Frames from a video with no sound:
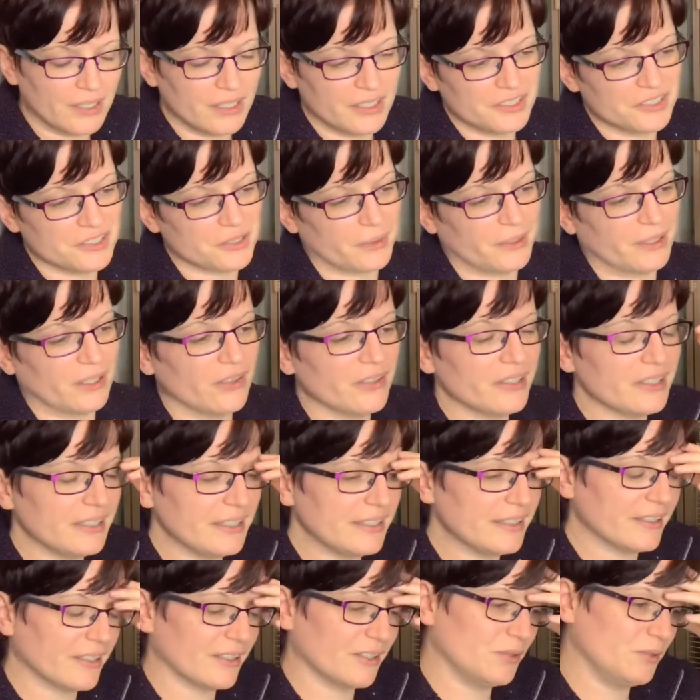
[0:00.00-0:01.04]
So an oily
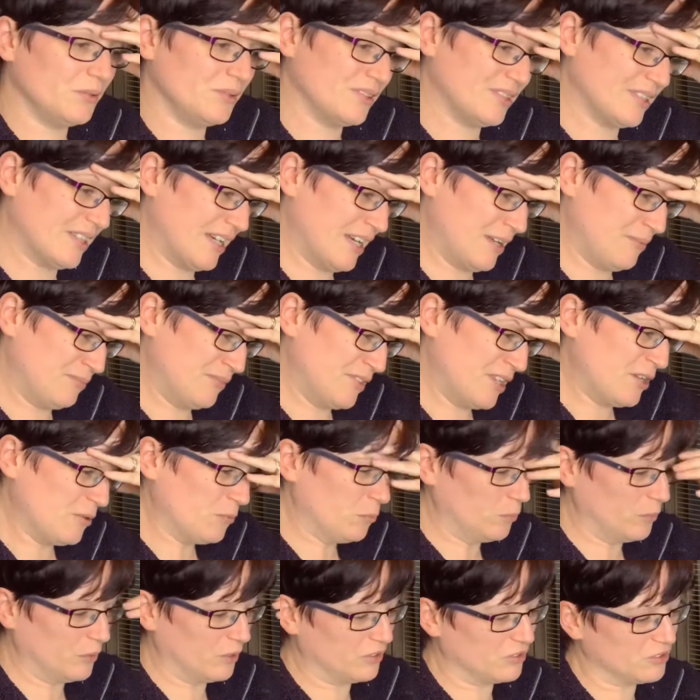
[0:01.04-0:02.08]
coat,
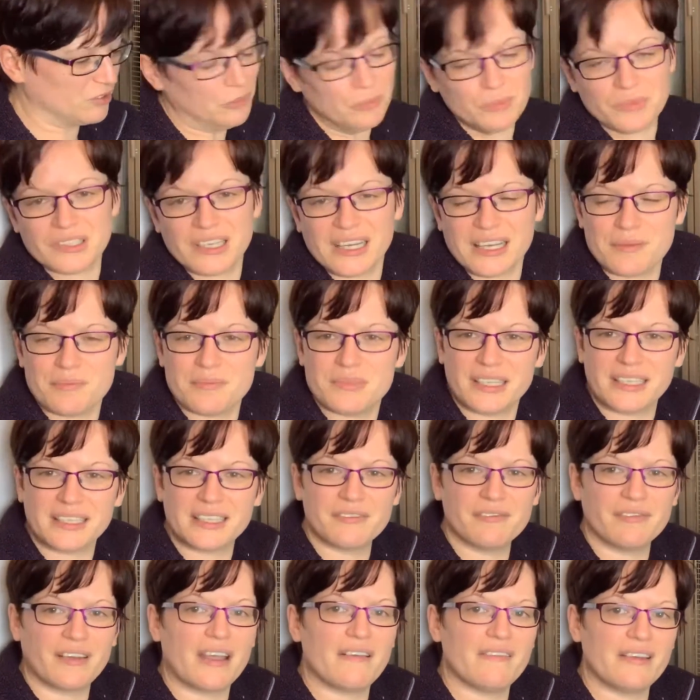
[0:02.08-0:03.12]
sometimes it
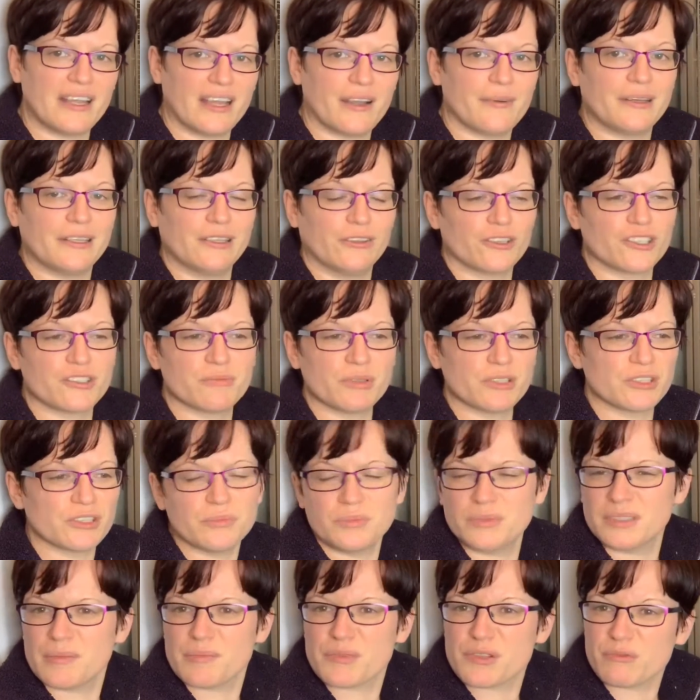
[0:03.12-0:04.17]
can vary how it looks, but
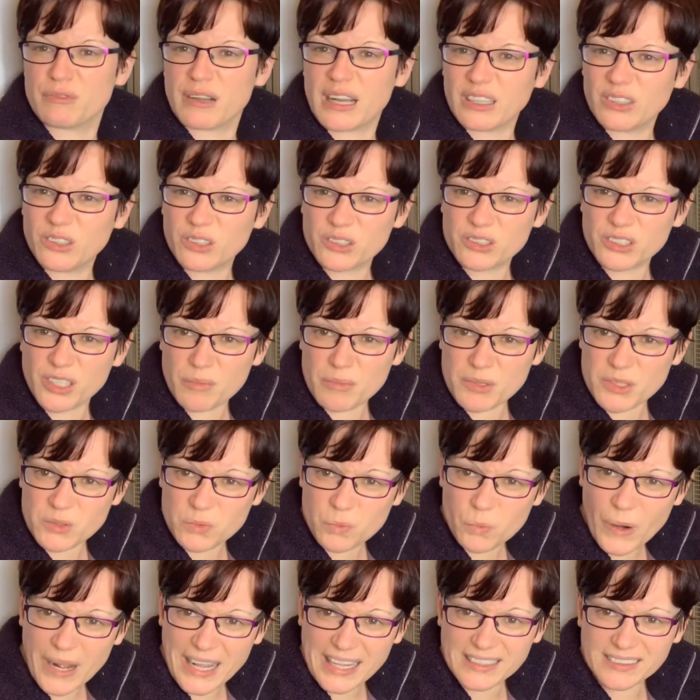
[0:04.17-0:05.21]
sometimes the rat looks almost
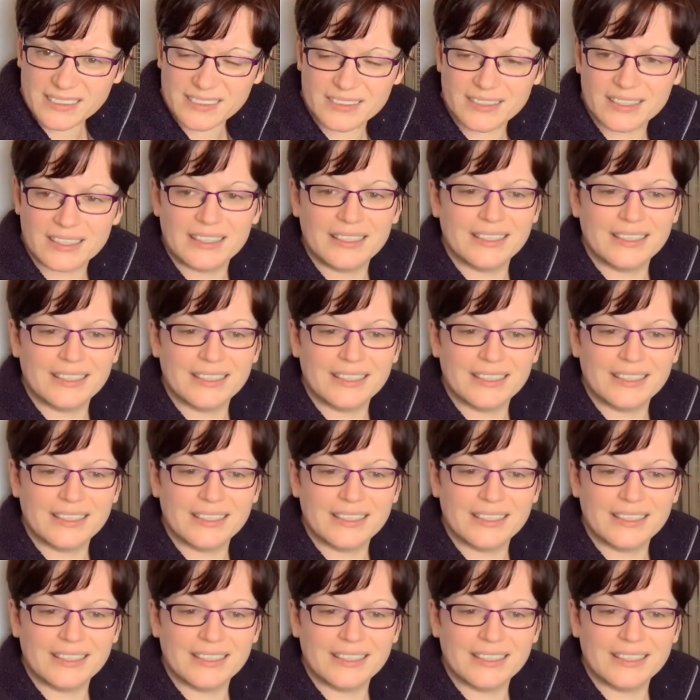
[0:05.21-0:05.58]
wet.